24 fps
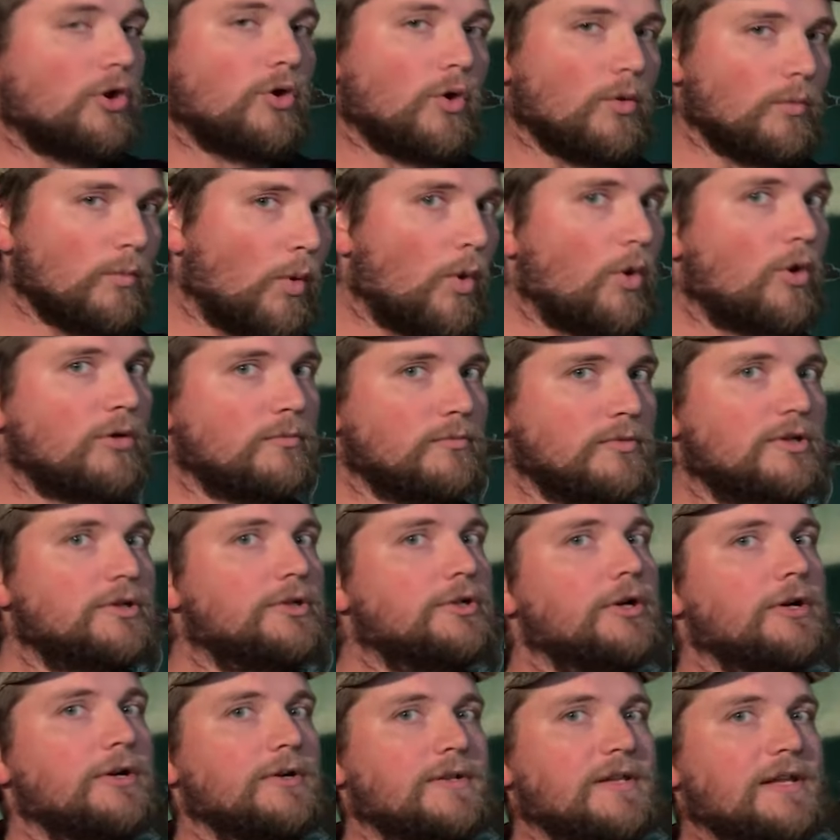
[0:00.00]
or more
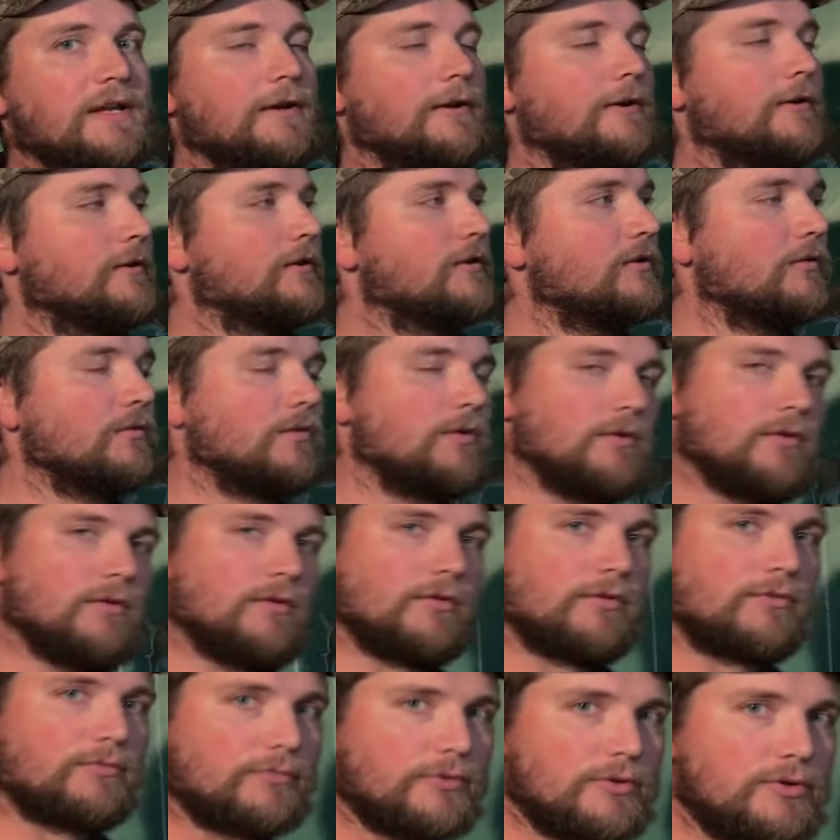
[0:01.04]
mature deer
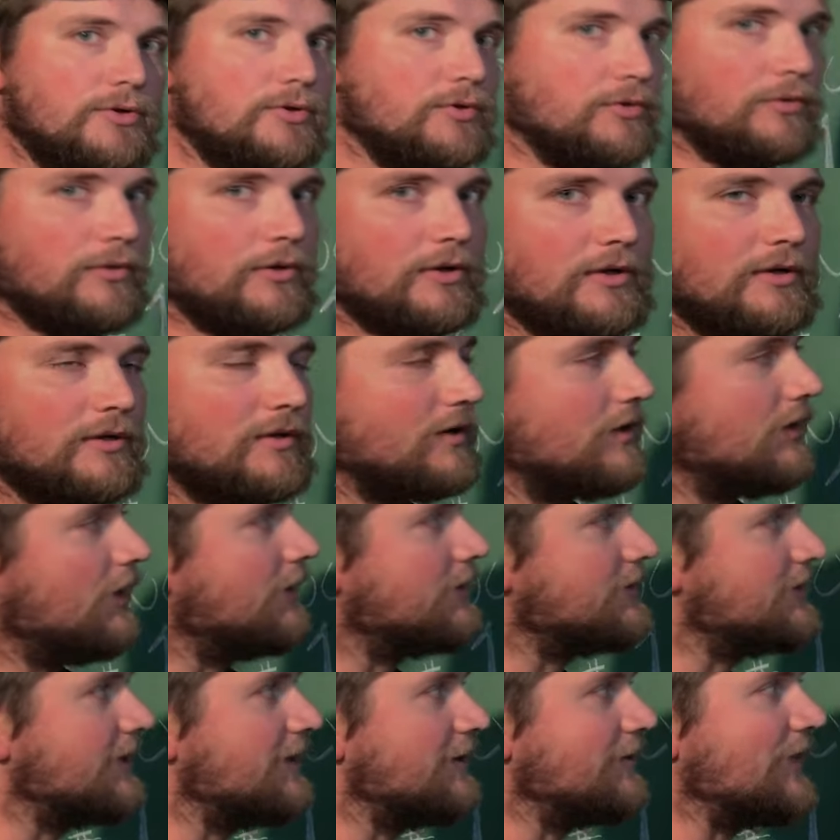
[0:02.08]
through
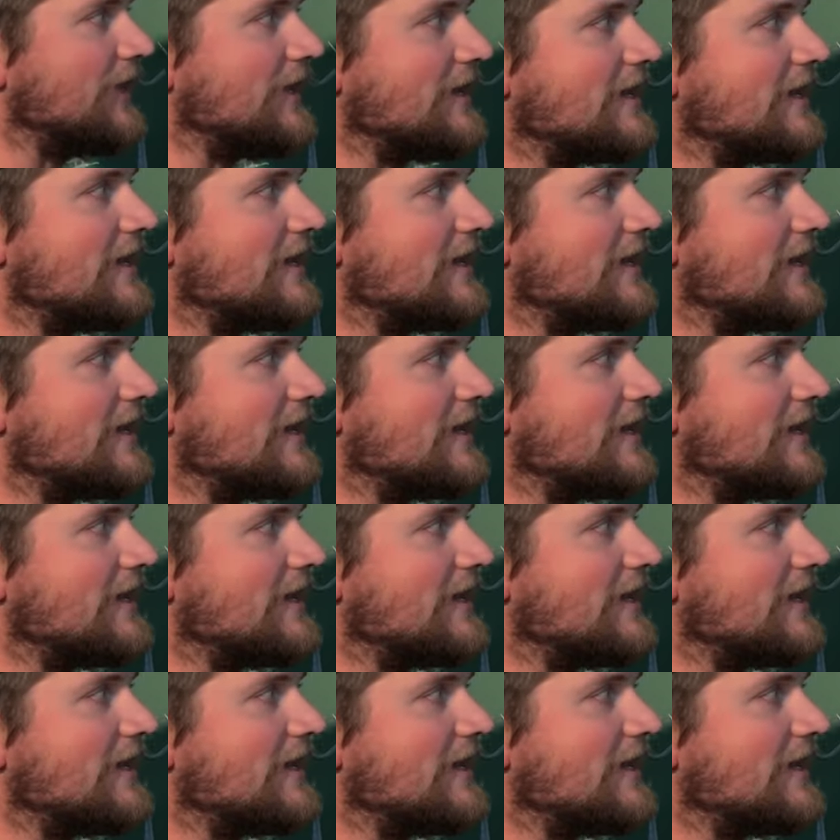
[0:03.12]
until they